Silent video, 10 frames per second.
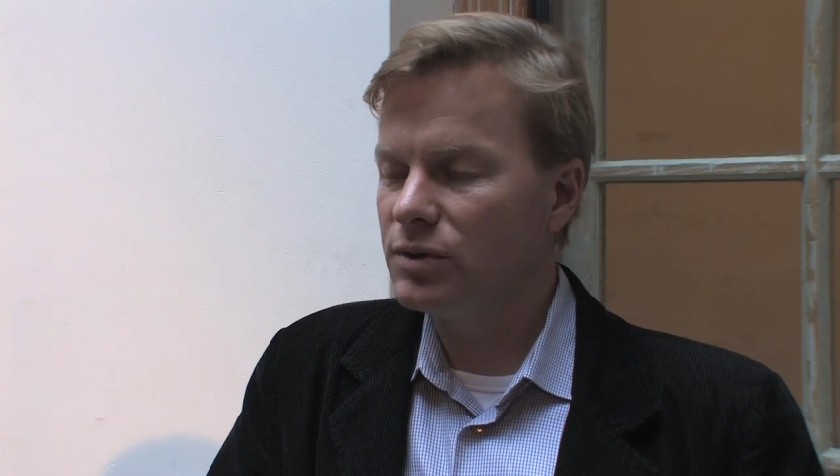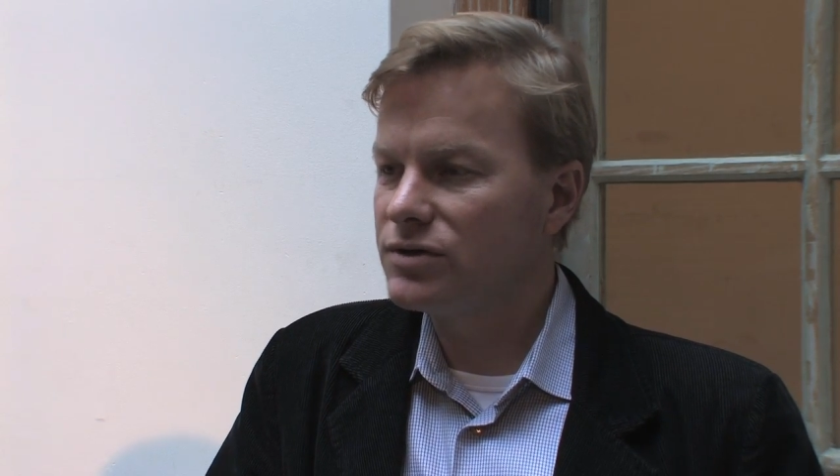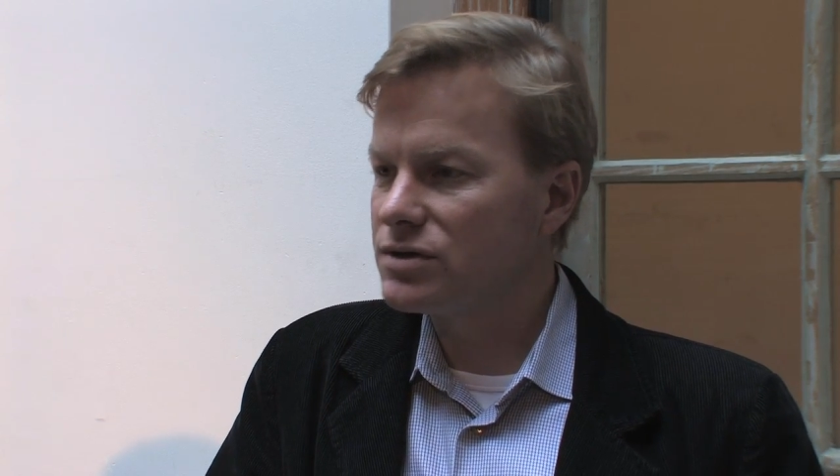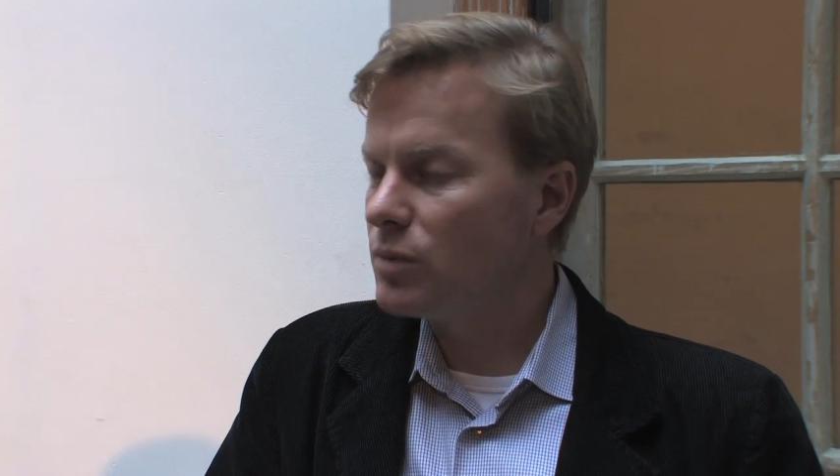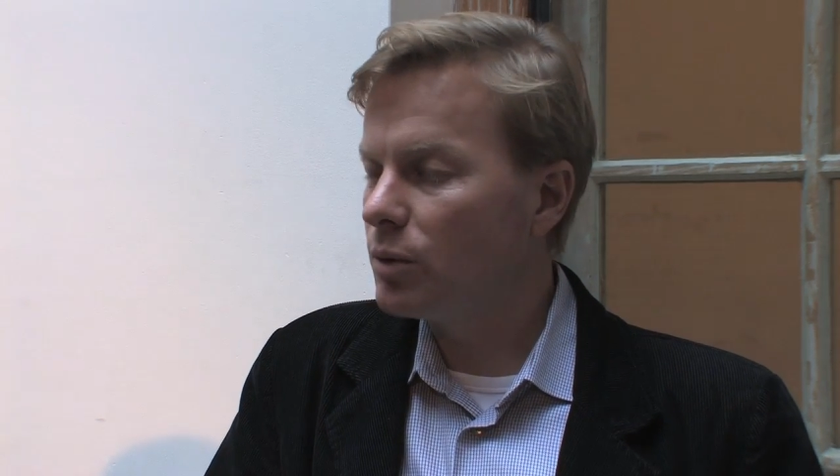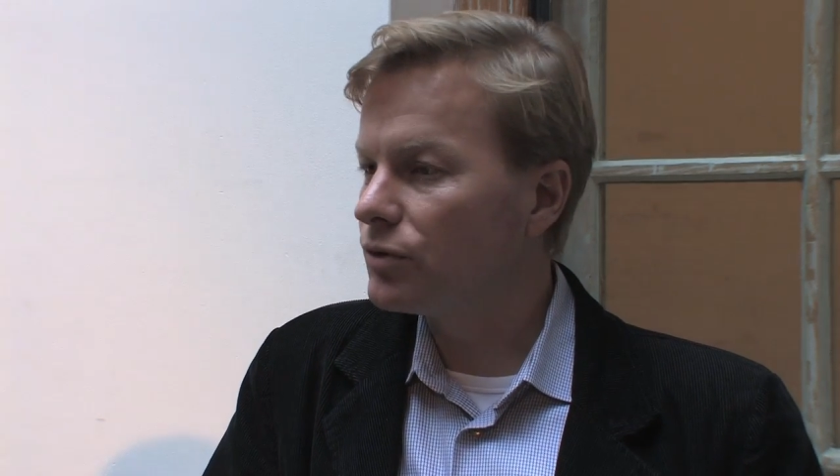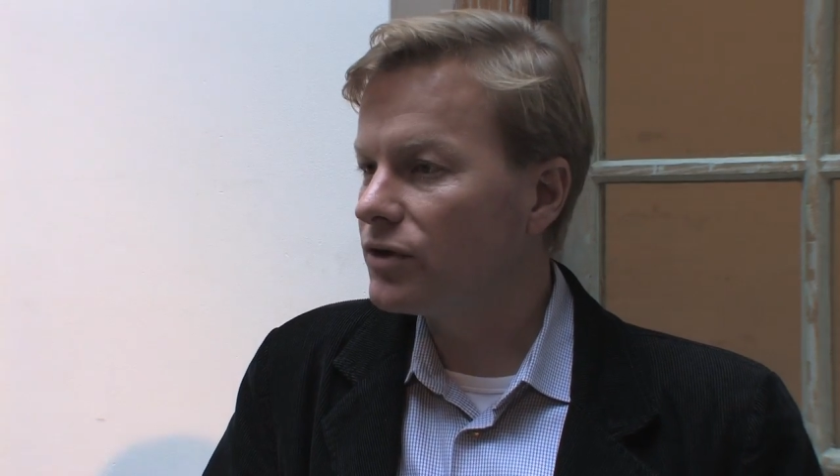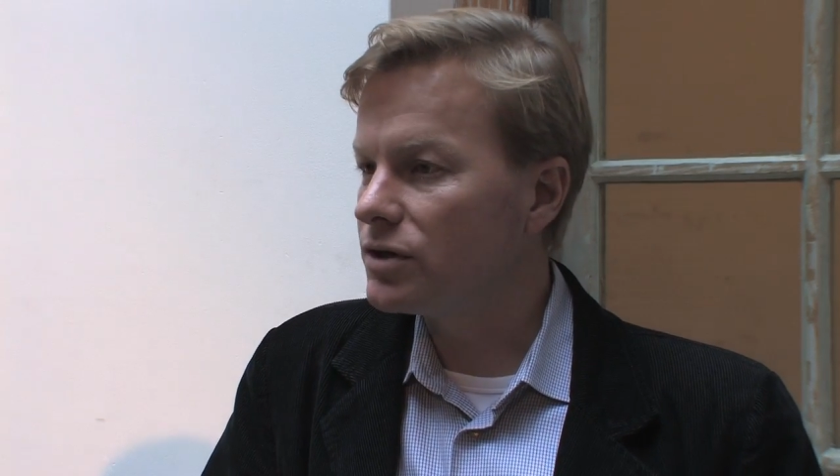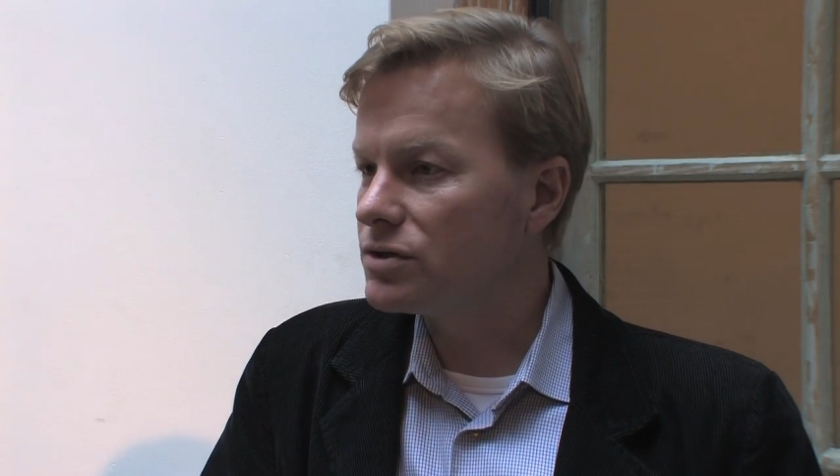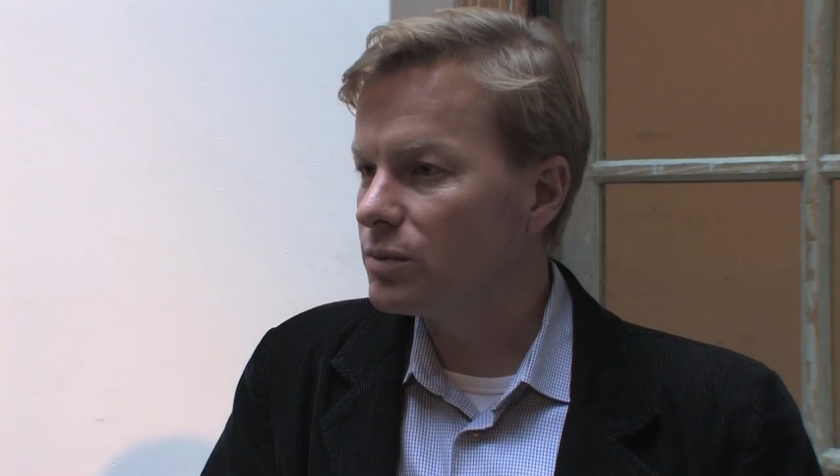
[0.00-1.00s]
but it's a small
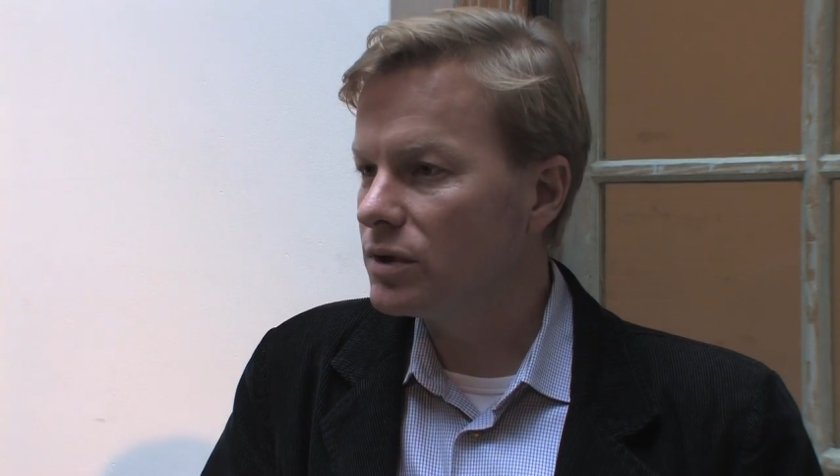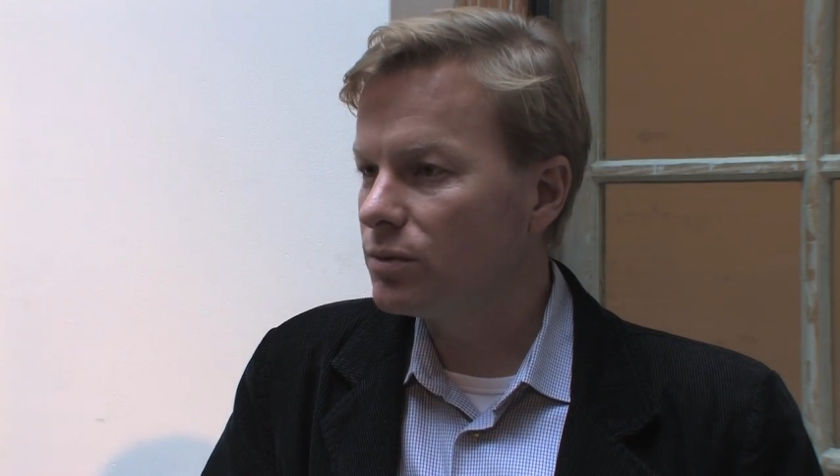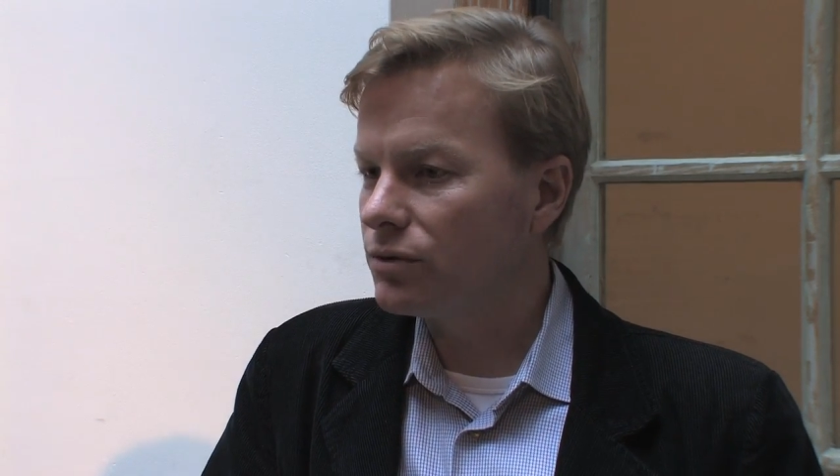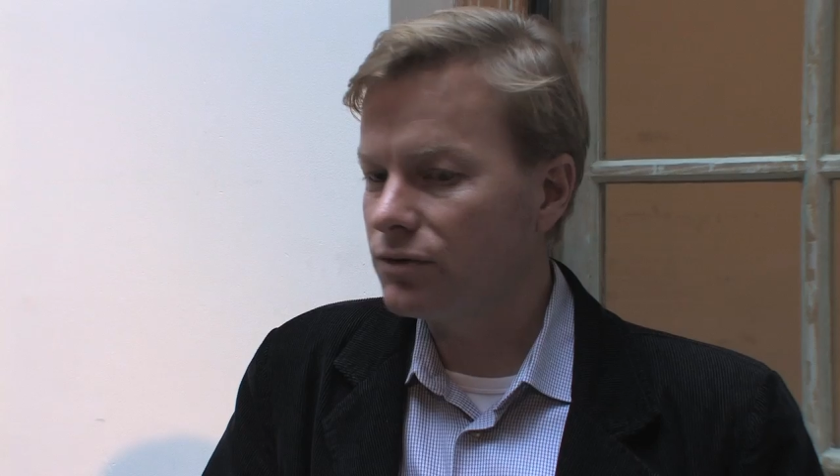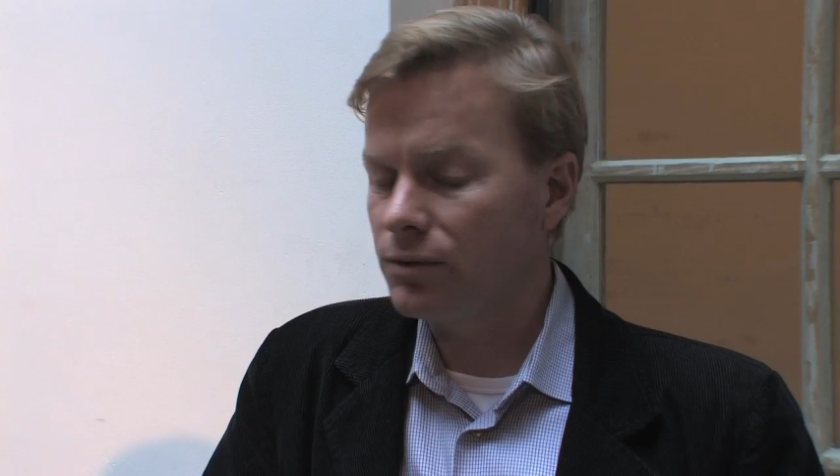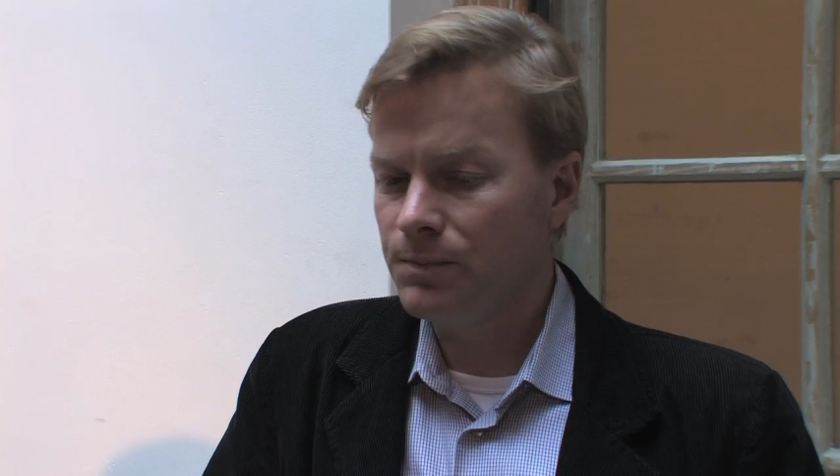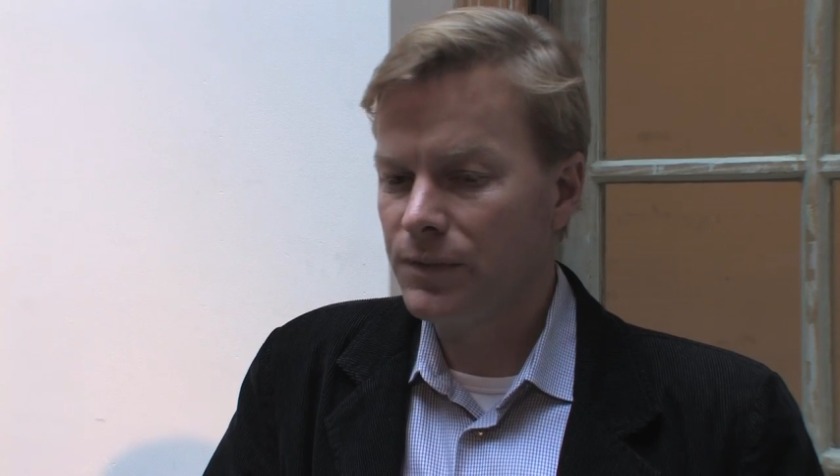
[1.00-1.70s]
percentage of people. So